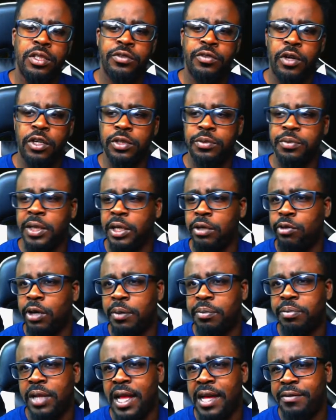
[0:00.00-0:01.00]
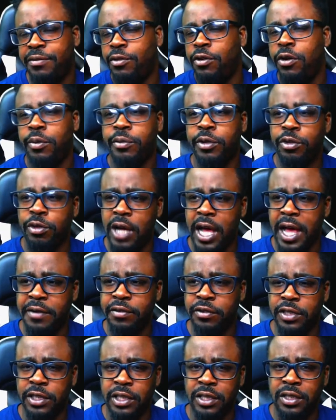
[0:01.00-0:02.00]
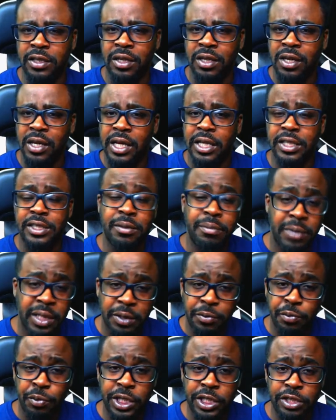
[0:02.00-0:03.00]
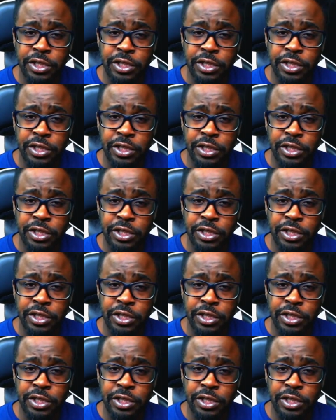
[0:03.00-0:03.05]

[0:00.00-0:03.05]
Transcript: as far as being a great platformer graphically. And to me, Wii